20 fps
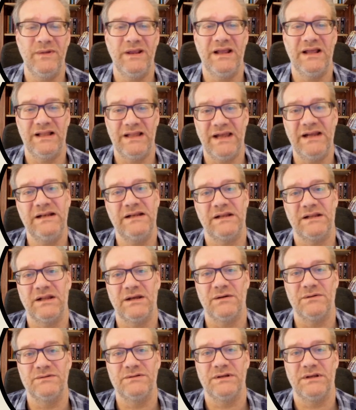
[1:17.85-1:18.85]
collecting
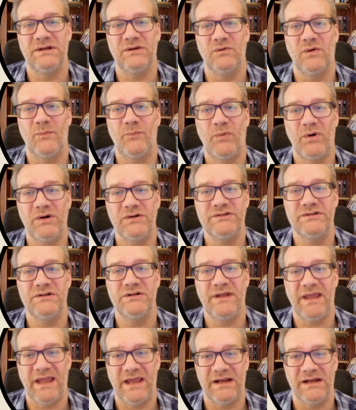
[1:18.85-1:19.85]
those into a personal
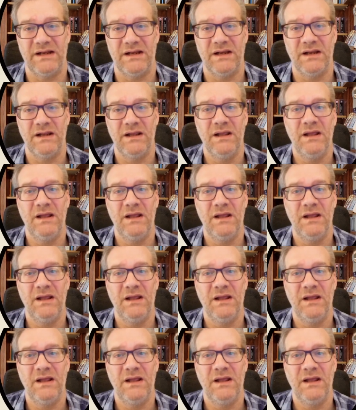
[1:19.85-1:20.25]
canon